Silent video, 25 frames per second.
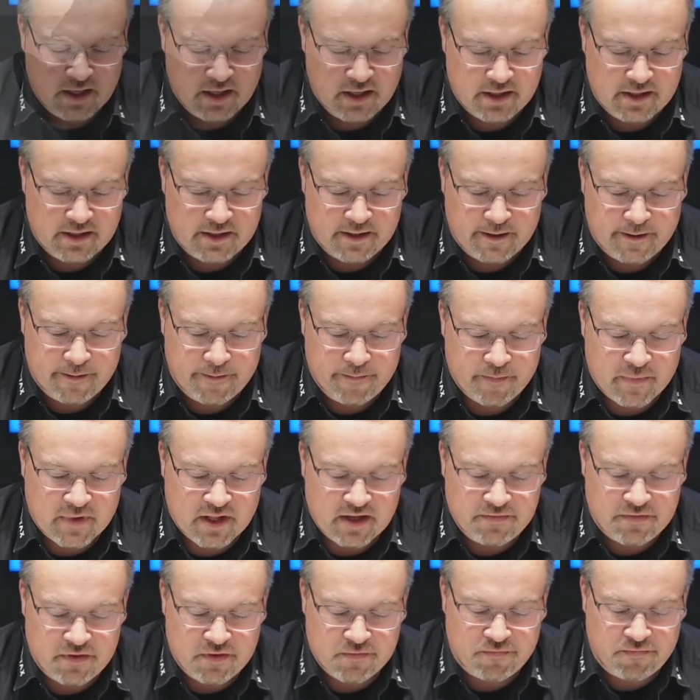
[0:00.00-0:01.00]

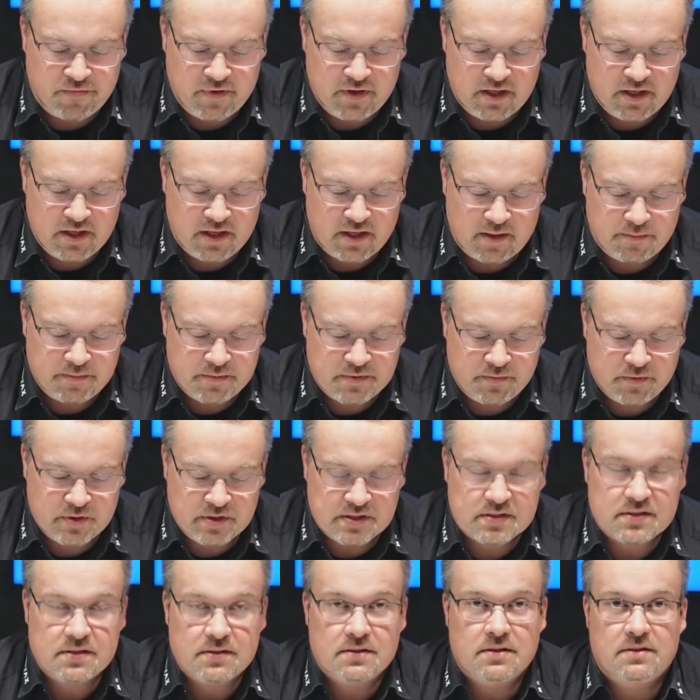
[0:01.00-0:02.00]
if you fill it up
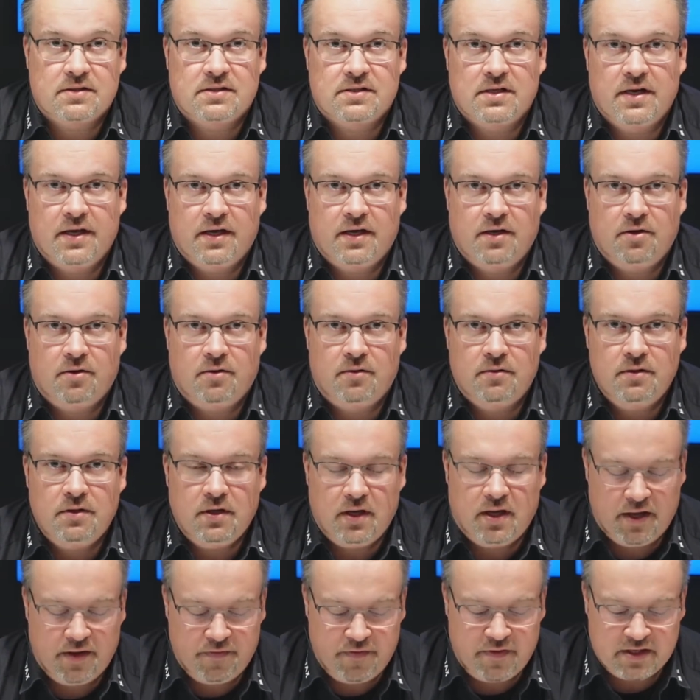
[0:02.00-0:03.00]
with silicone
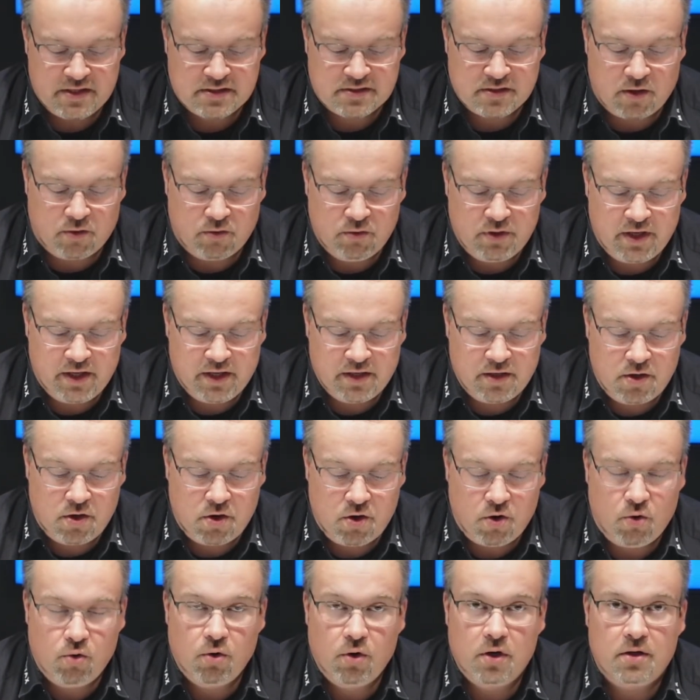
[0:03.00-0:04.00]
and there's only a
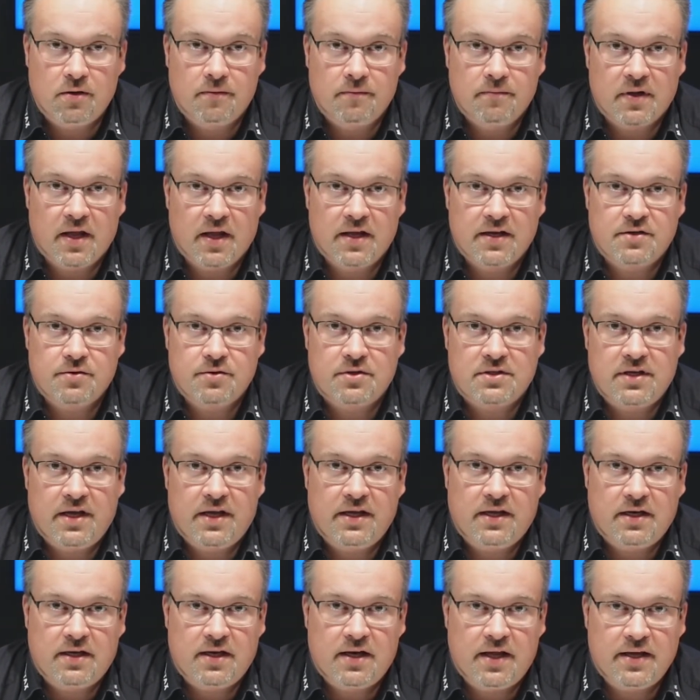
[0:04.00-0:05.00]
hole and you take
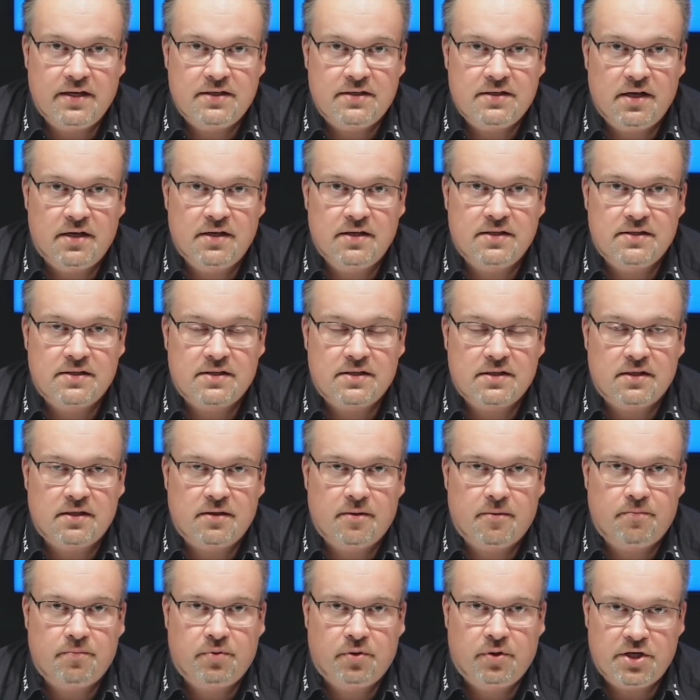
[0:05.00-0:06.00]
it later in
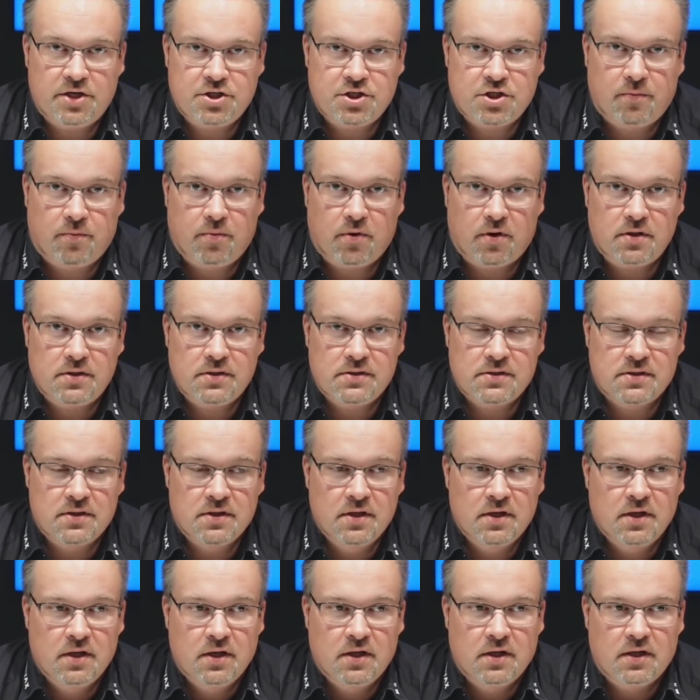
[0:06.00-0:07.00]
the pressure box,
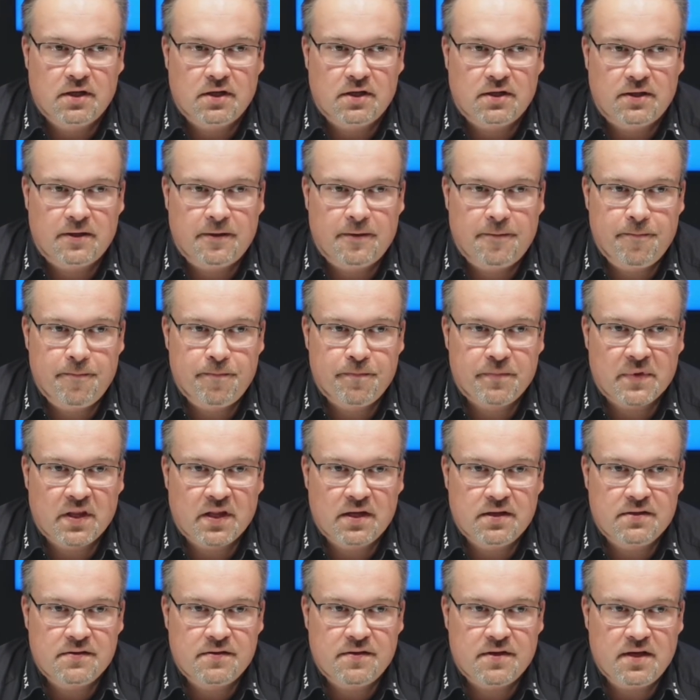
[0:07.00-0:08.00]

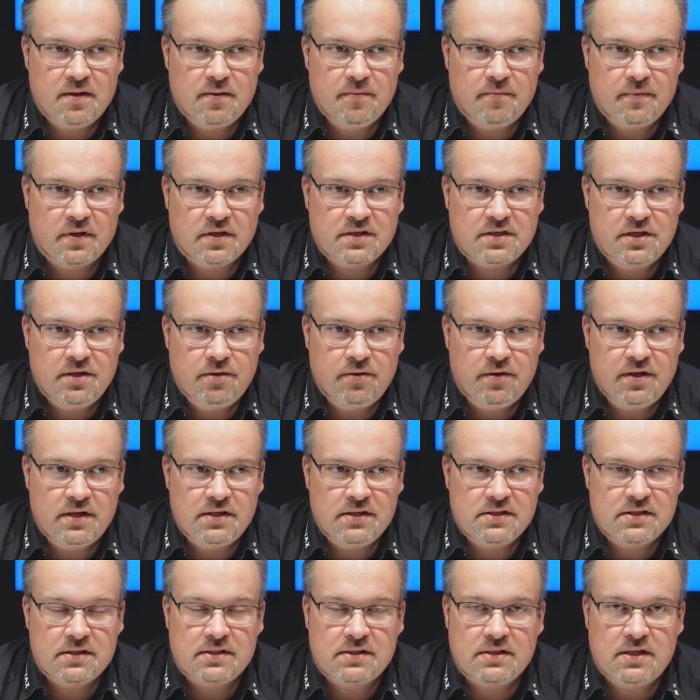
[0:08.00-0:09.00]
the material,
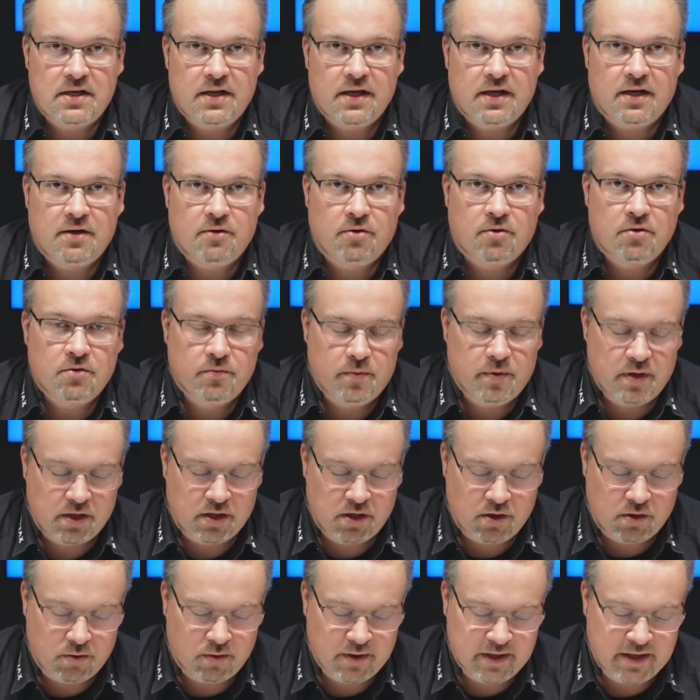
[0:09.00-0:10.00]
the silicone will
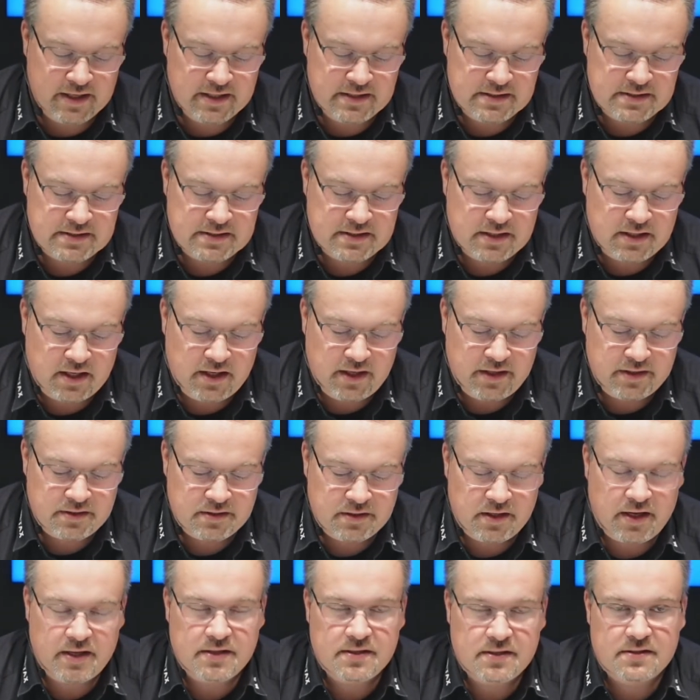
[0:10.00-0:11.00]
go inside
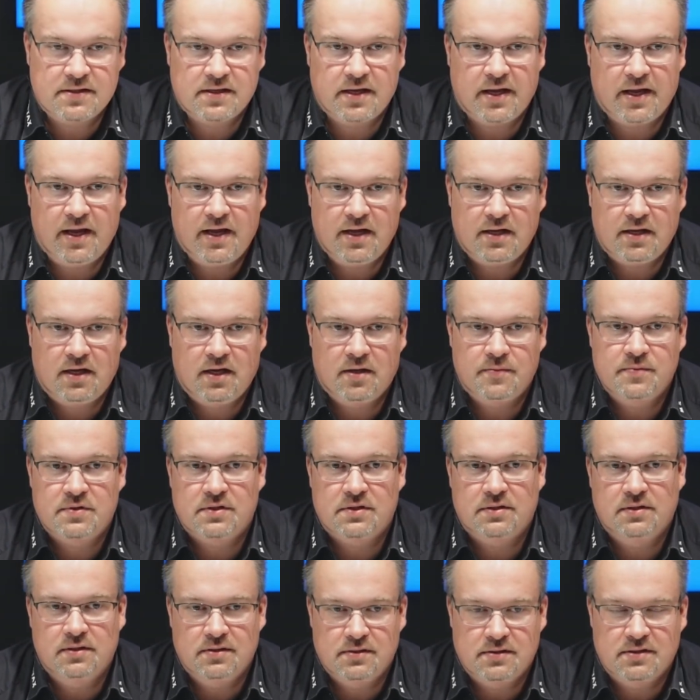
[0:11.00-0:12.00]
and
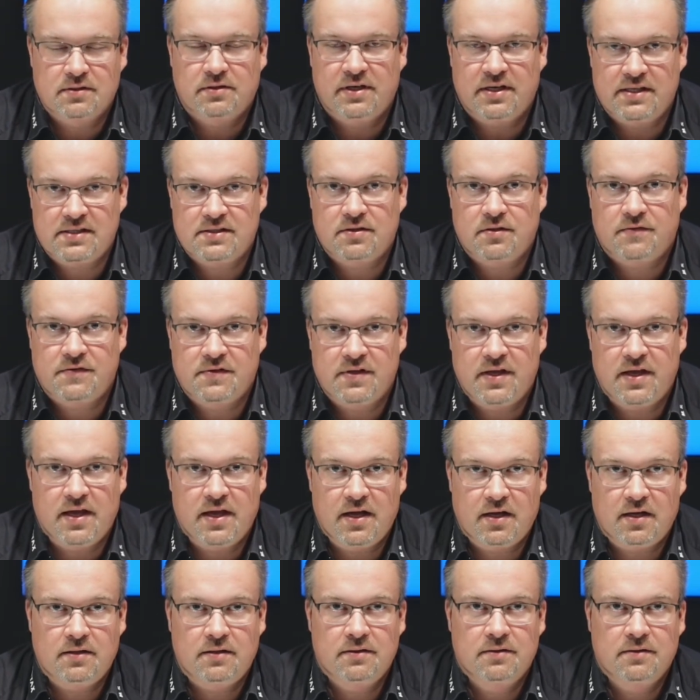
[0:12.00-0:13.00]
the rest of the
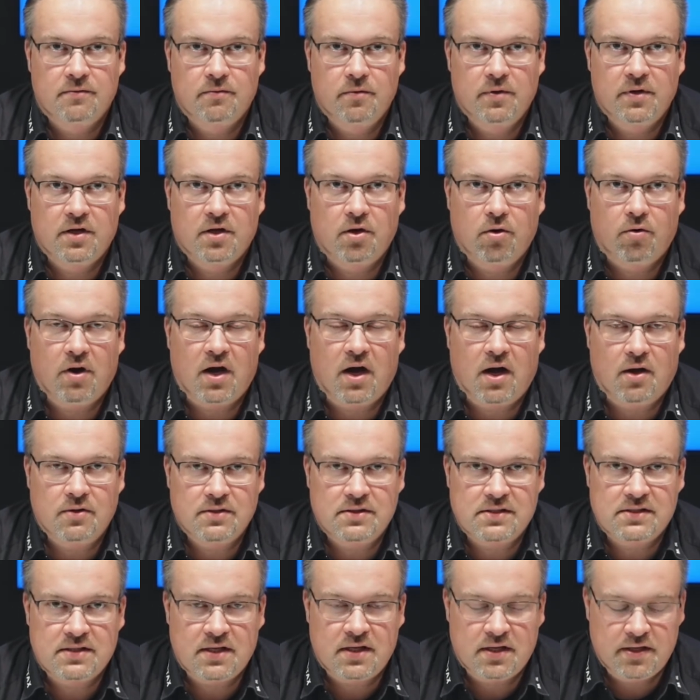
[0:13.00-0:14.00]
air will go
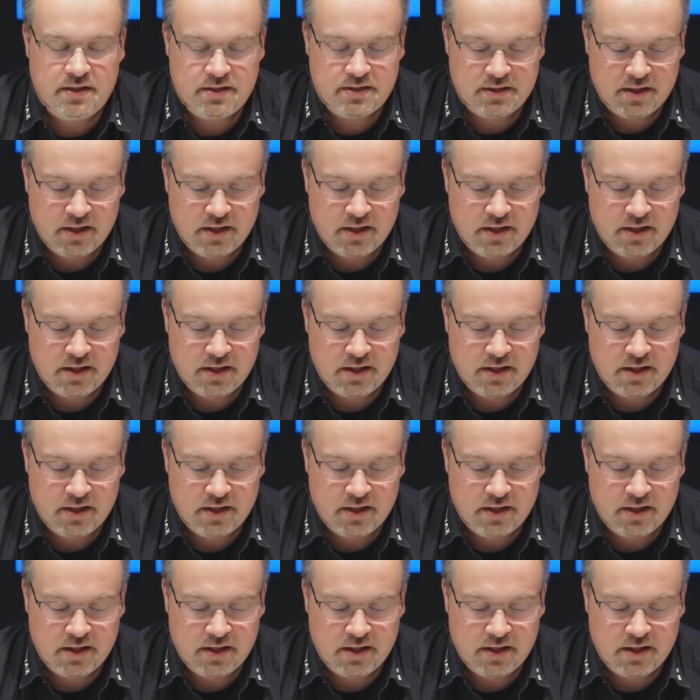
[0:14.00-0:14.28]
outside.